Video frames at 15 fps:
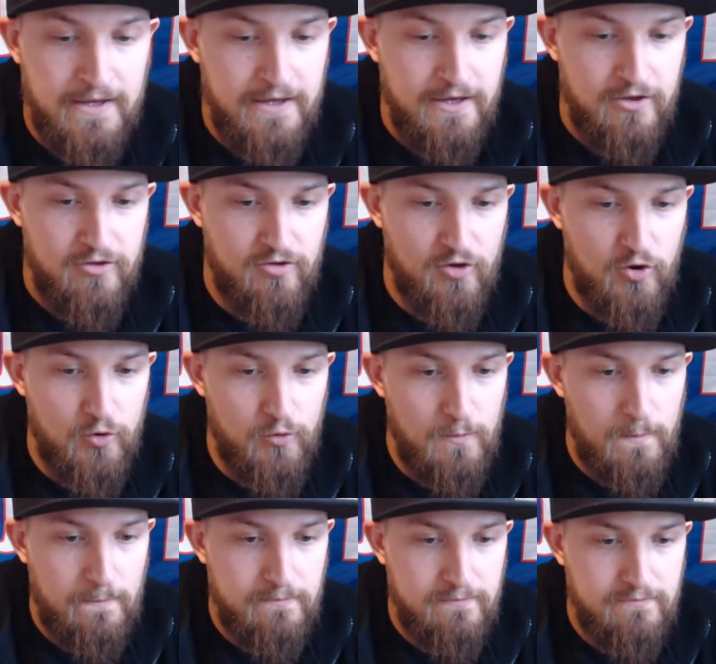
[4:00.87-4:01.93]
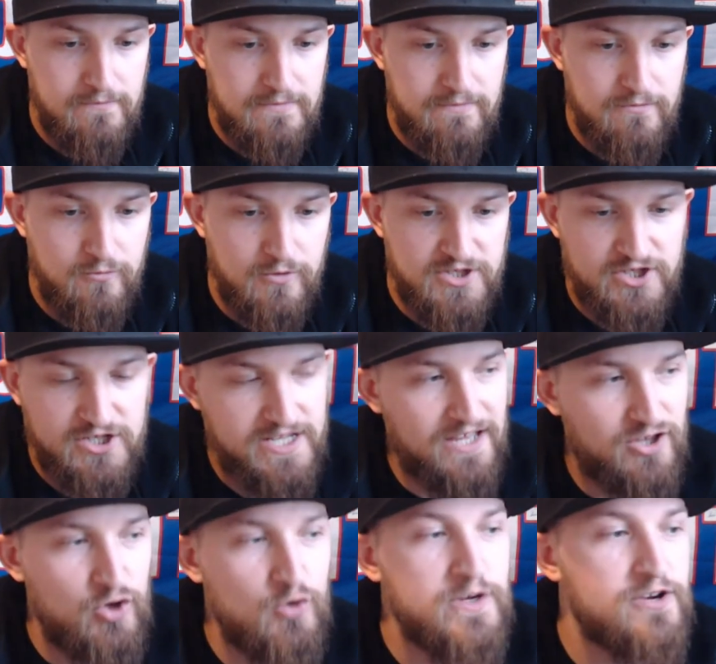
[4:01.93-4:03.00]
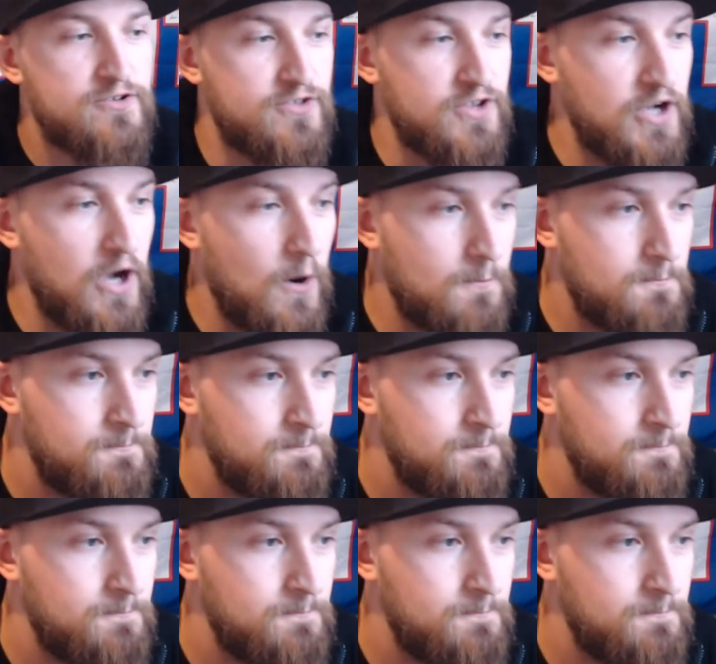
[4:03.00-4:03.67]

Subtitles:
So let's just say 2 years ago.